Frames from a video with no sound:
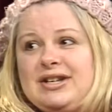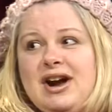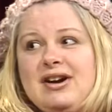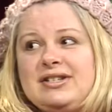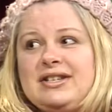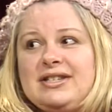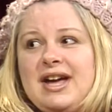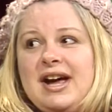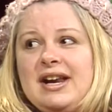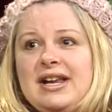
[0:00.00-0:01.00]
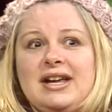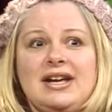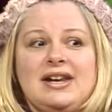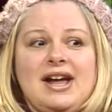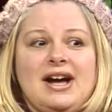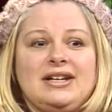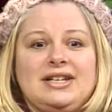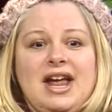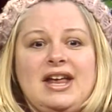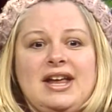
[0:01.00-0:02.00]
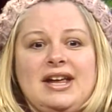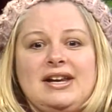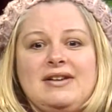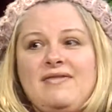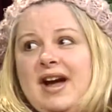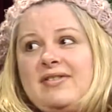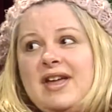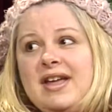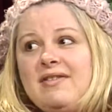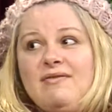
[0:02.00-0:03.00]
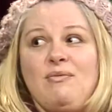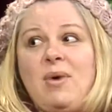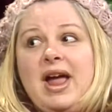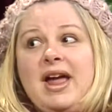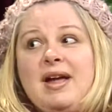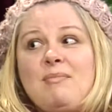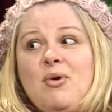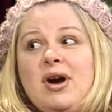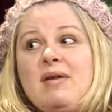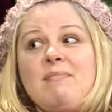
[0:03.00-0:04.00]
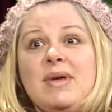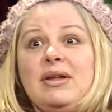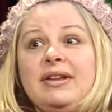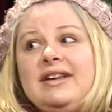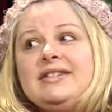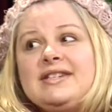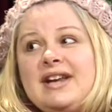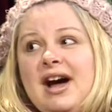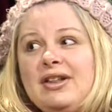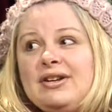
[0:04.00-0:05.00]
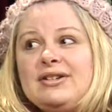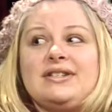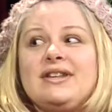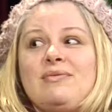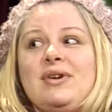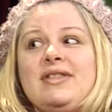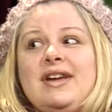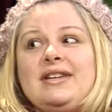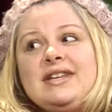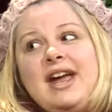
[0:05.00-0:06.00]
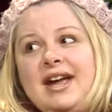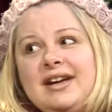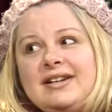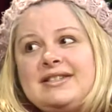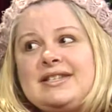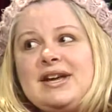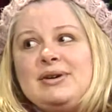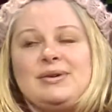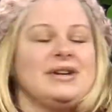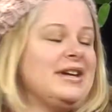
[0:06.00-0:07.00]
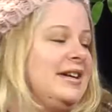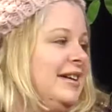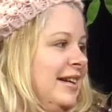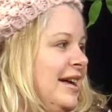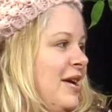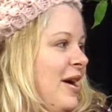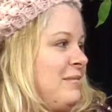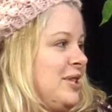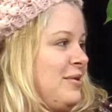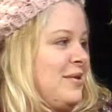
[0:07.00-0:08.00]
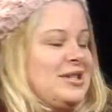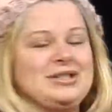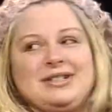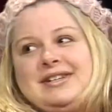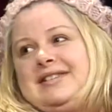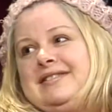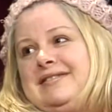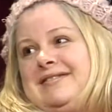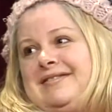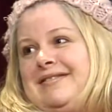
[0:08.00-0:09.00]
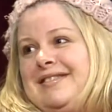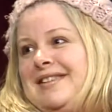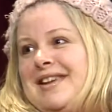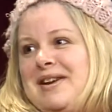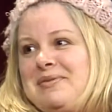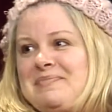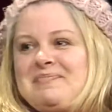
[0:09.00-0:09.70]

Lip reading: our society and not taking. In fact, they give way more in billions of dollars than what they take. So, you know, I'm sure Richard can, you know.